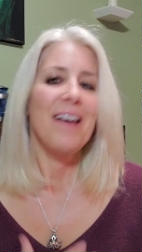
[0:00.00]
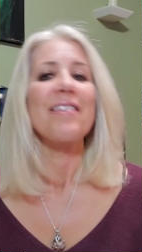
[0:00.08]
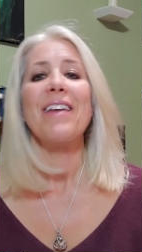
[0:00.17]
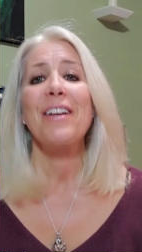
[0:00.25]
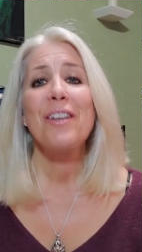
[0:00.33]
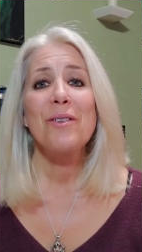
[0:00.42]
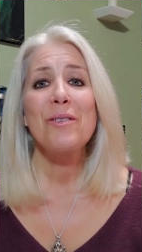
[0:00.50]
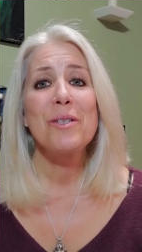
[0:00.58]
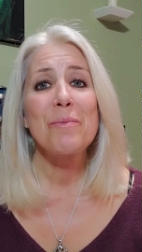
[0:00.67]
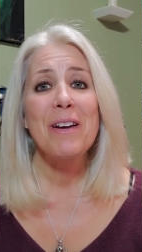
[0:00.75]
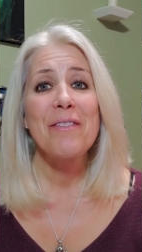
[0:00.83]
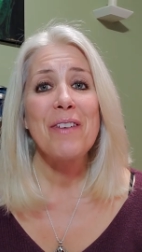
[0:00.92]
thank you
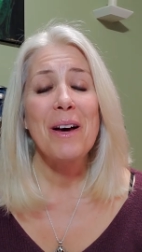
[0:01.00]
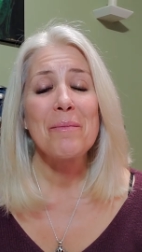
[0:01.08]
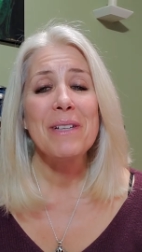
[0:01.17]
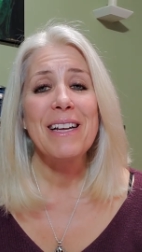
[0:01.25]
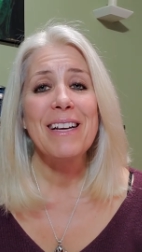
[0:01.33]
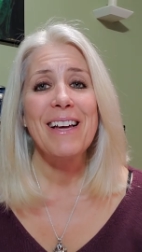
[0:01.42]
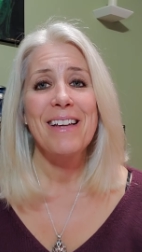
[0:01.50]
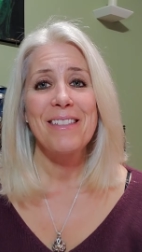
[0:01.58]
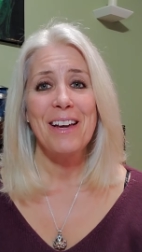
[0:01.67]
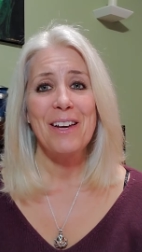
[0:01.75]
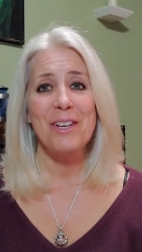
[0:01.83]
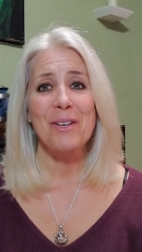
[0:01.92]
to my family,
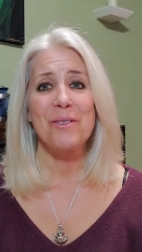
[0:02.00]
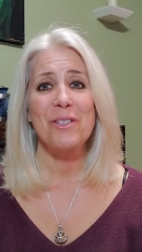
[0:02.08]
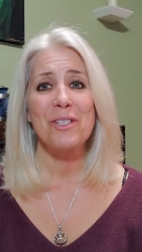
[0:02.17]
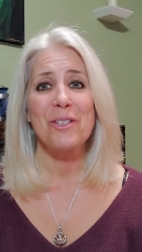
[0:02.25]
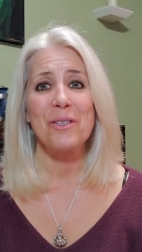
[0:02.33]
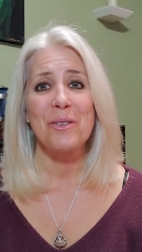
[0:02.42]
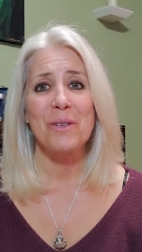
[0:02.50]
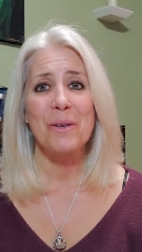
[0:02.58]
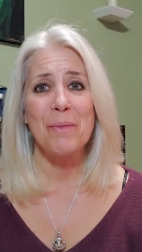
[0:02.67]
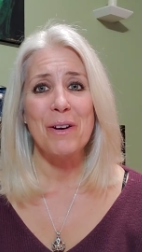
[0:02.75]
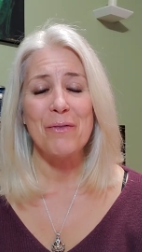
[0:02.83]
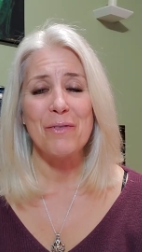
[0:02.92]
thank you to
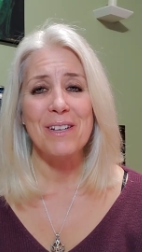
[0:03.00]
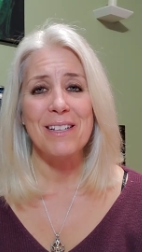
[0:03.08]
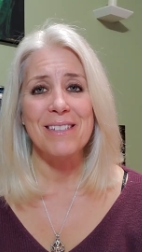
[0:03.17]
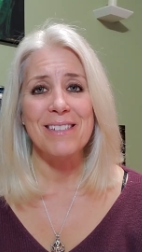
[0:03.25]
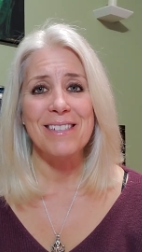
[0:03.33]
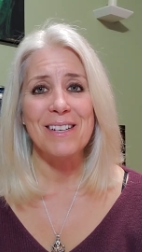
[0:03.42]
my friends,